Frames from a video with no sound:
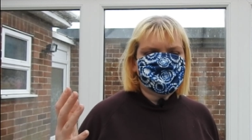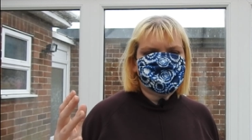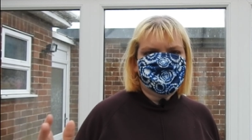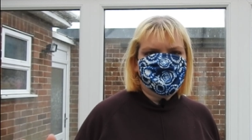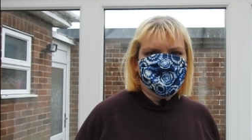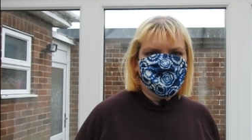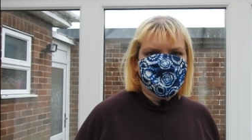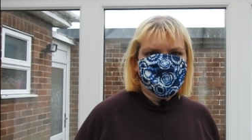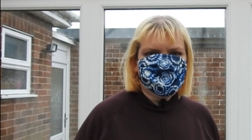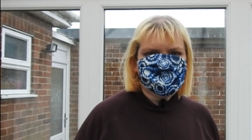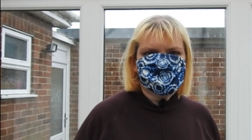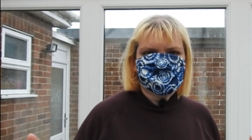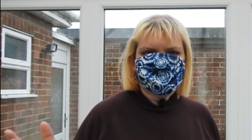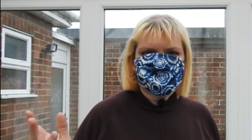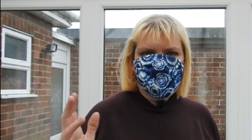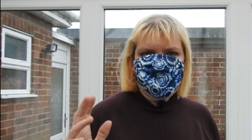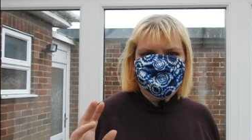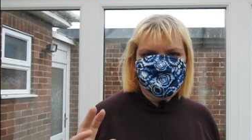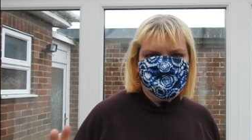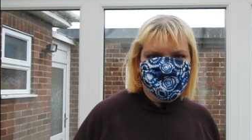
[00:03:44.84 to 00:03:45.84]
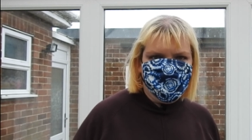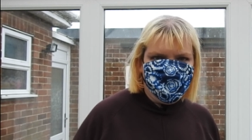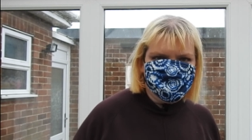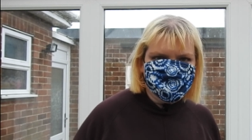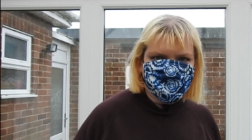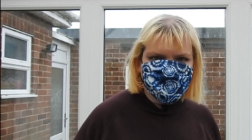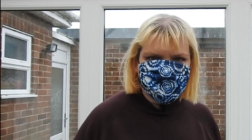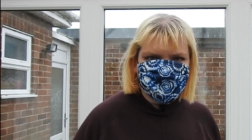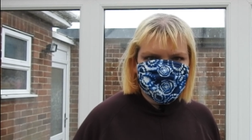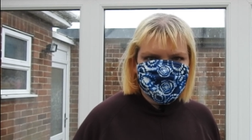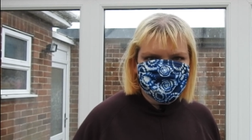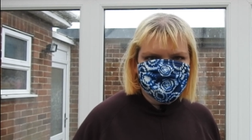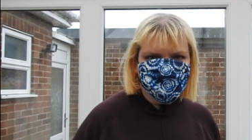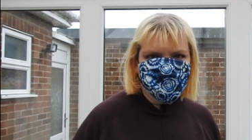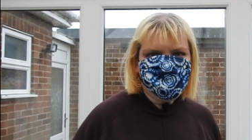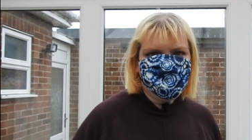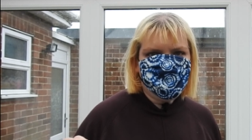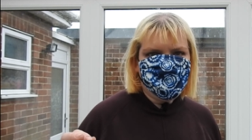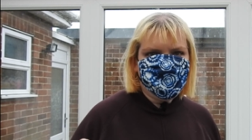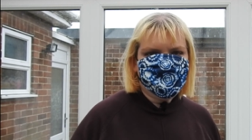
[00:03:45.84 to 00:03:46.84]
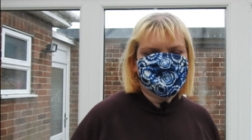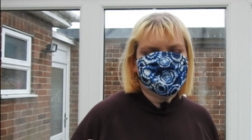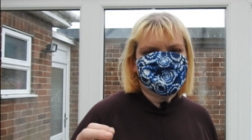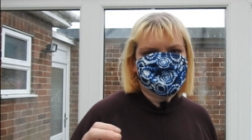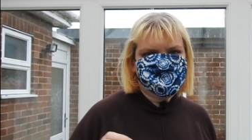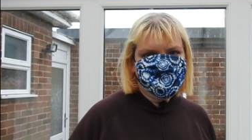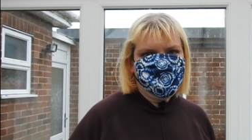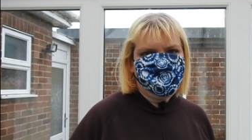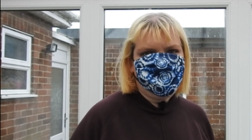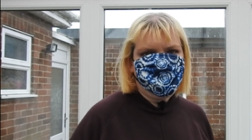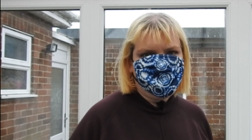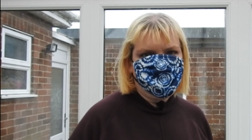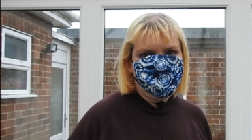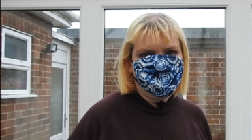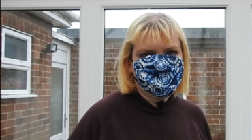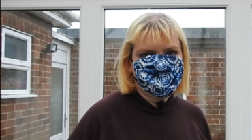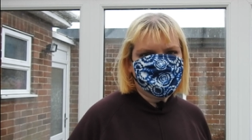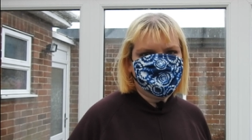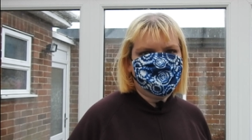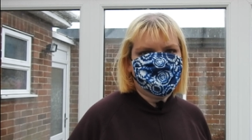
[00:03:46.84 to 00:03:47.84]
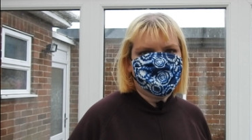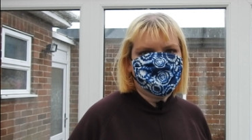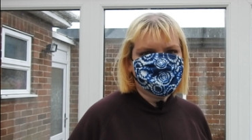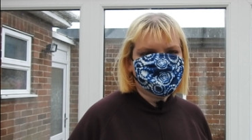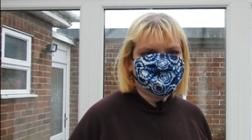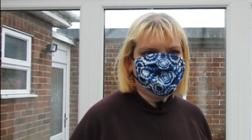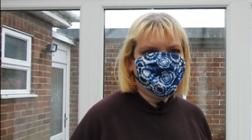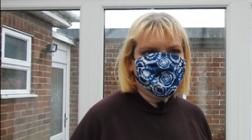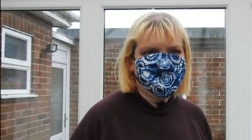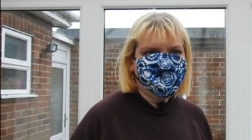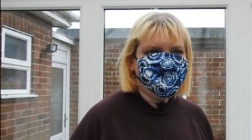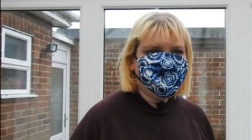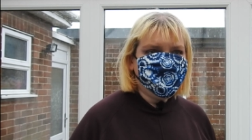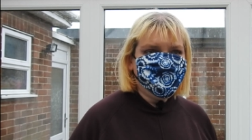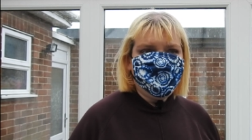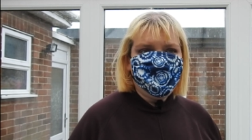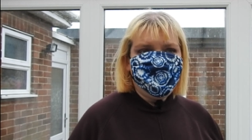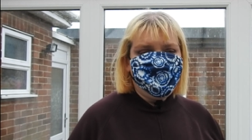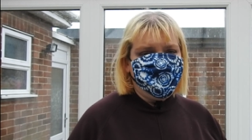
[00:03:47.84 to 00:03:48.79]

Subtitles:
try and save a bit of money by buying the cheaper option, because really